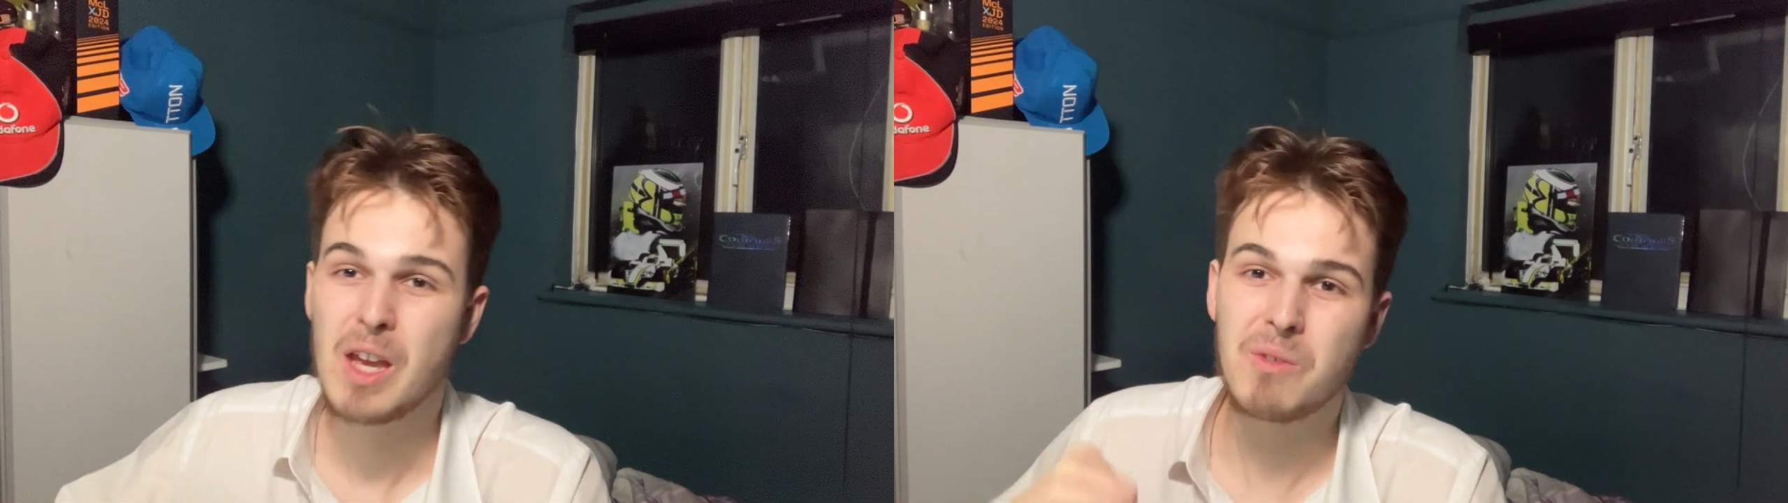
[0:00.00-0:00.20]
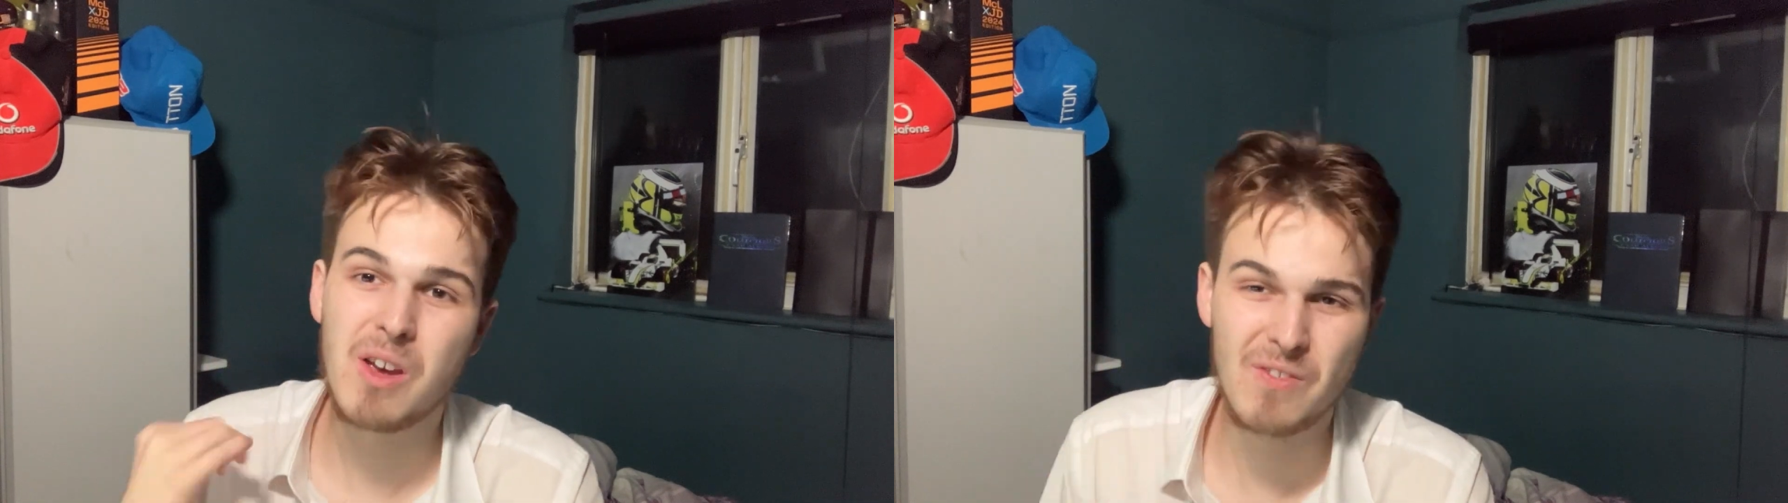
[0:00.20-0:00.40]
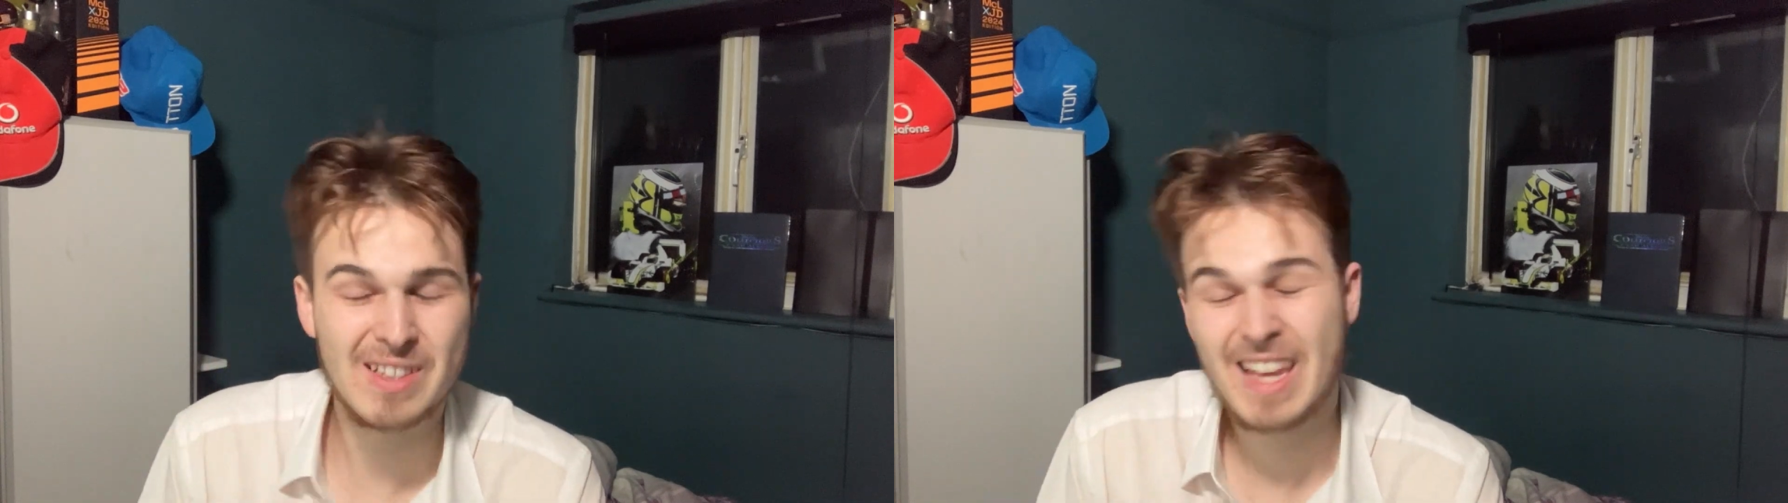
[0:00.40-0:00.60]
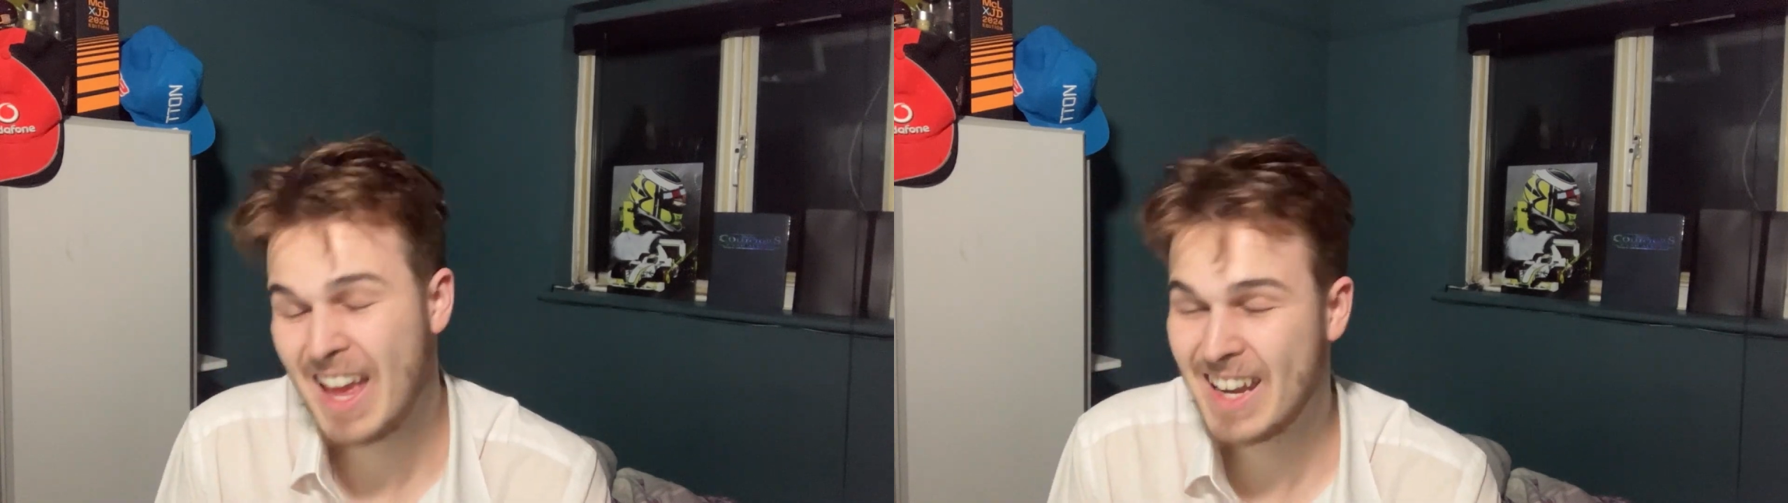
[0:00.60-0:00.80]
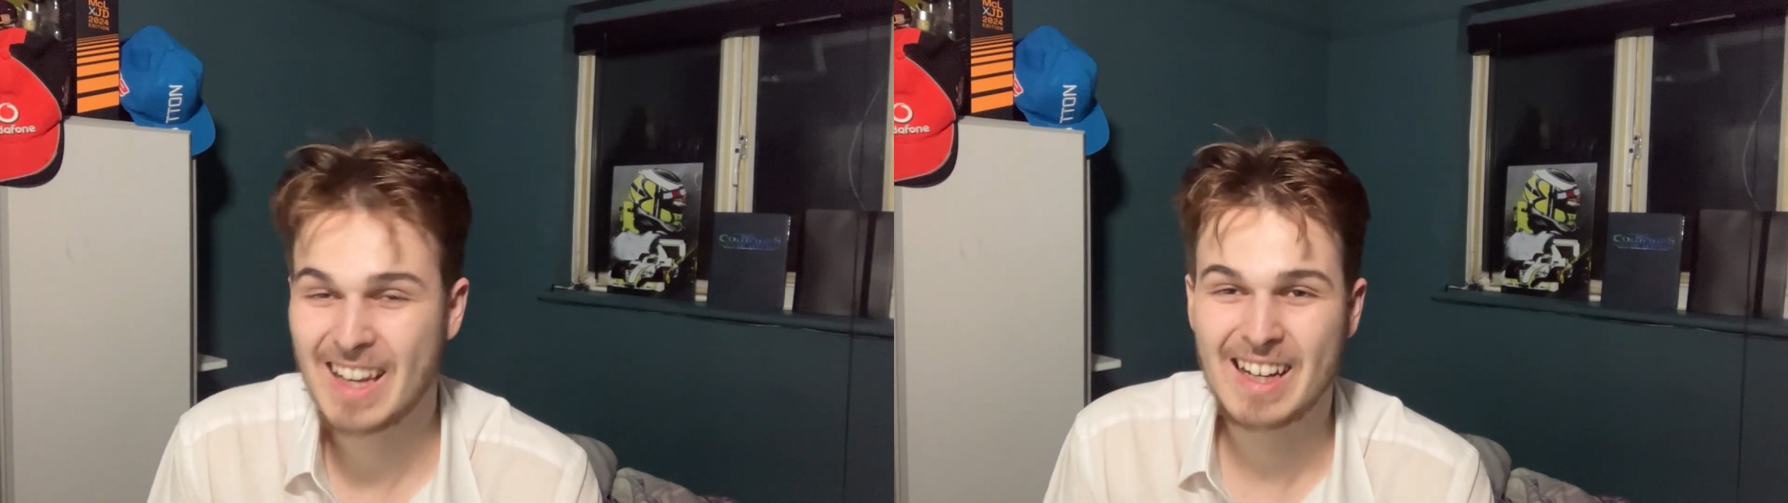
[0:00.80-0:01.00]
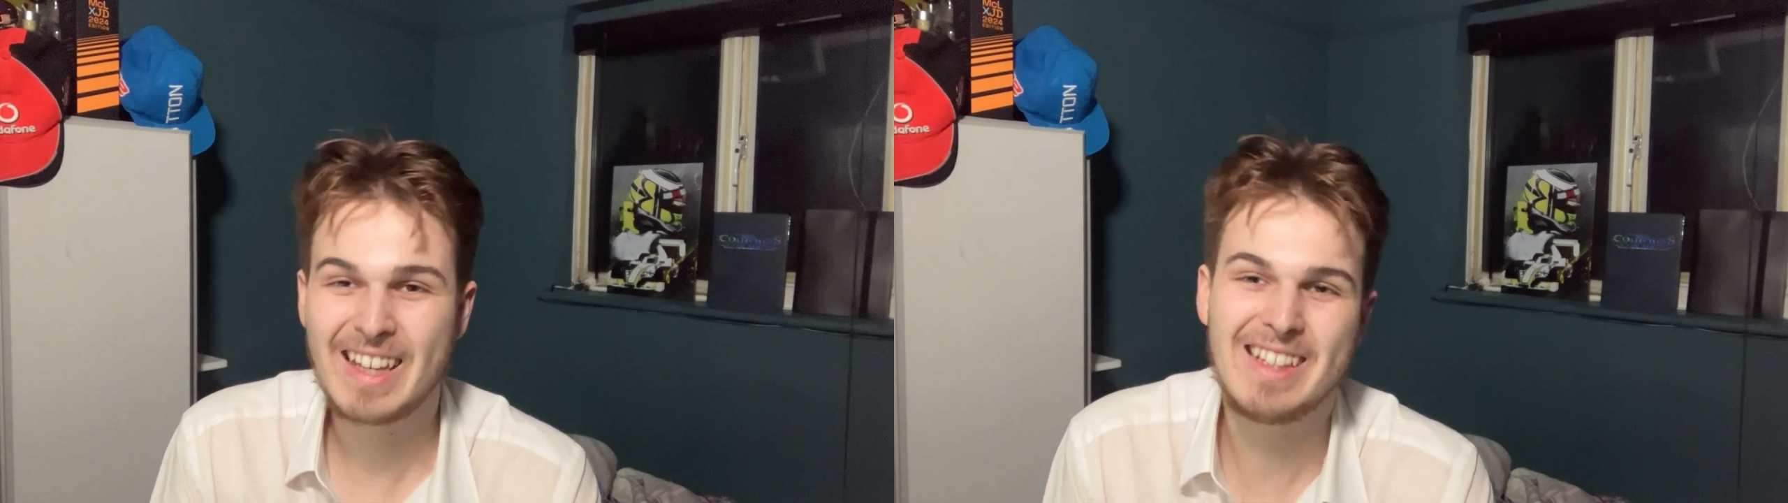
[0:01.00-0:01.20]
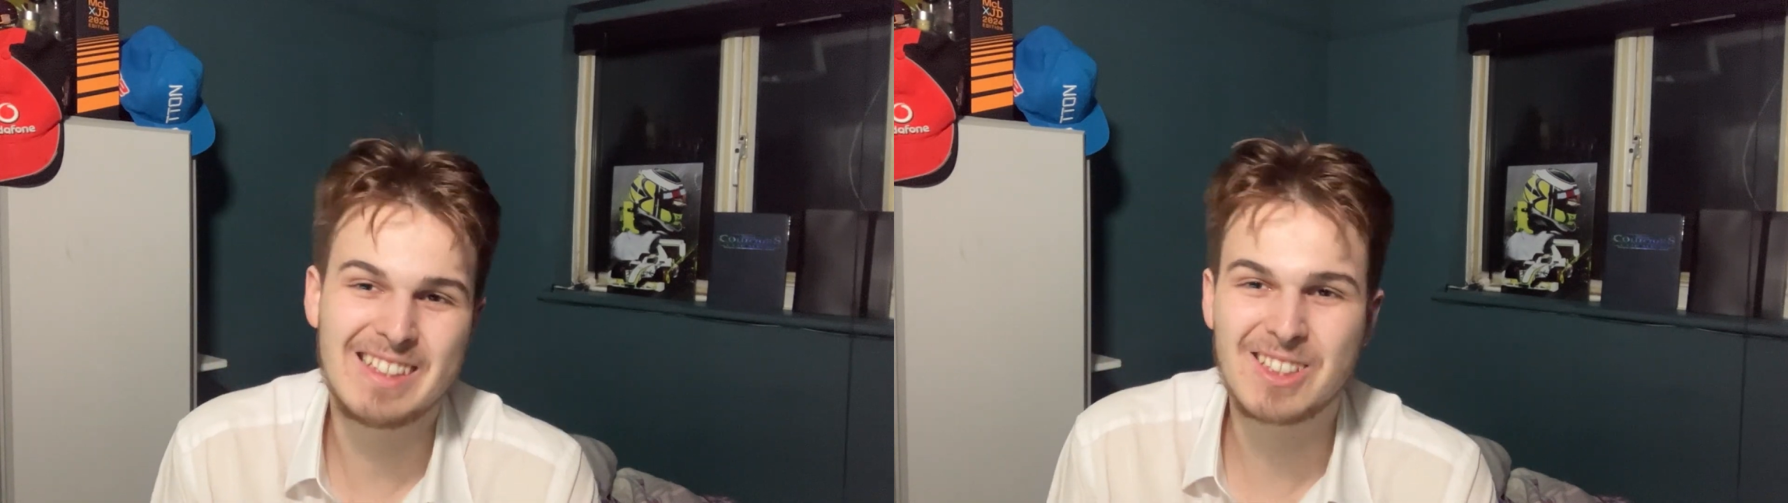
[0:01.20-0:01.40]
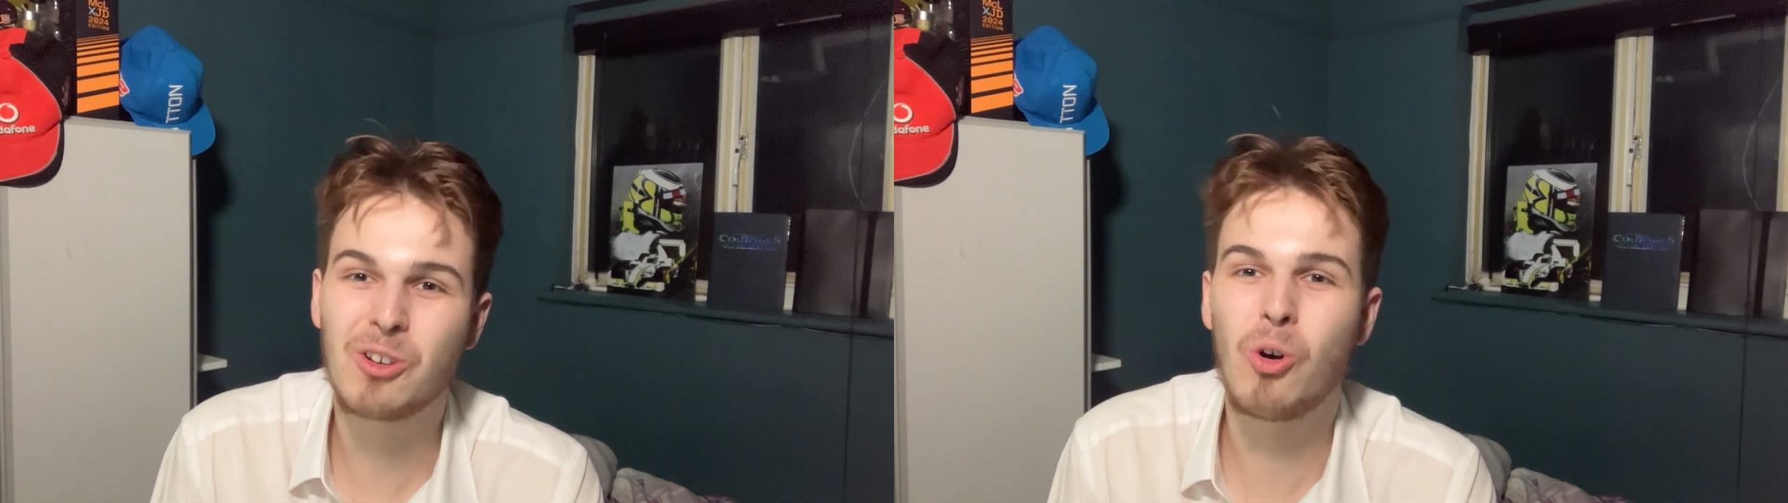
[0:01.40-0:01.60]
with technically
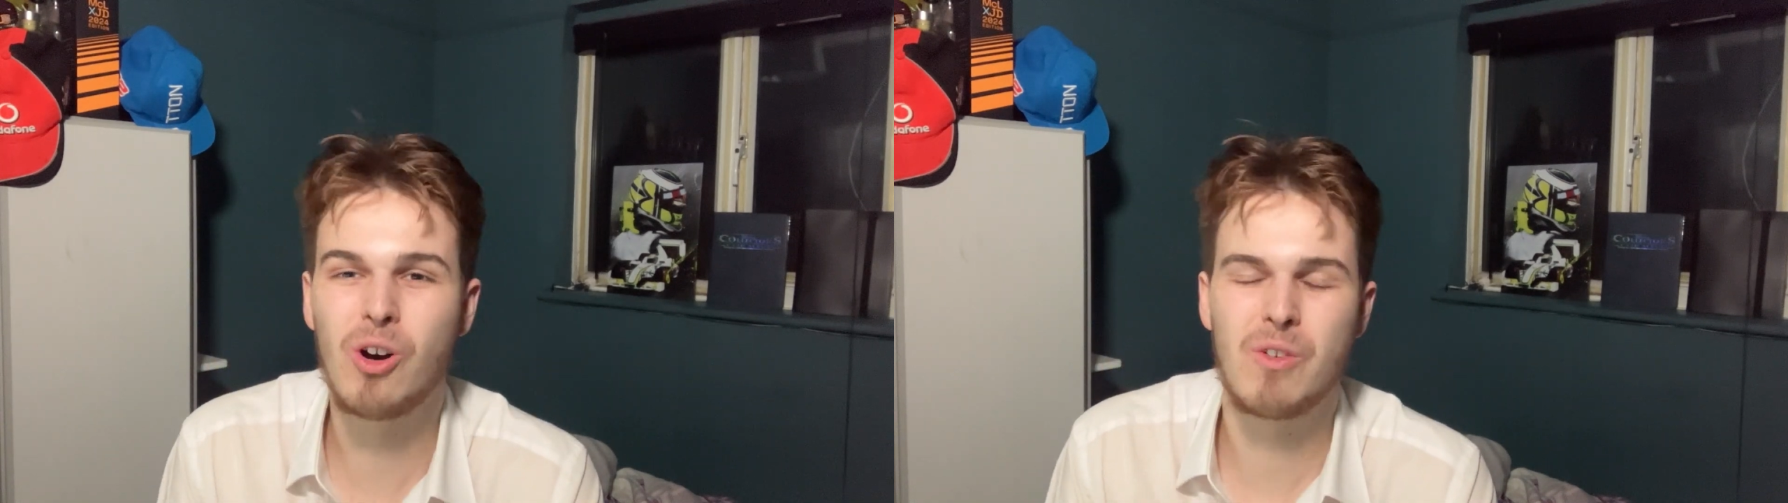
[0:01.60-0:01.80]
sort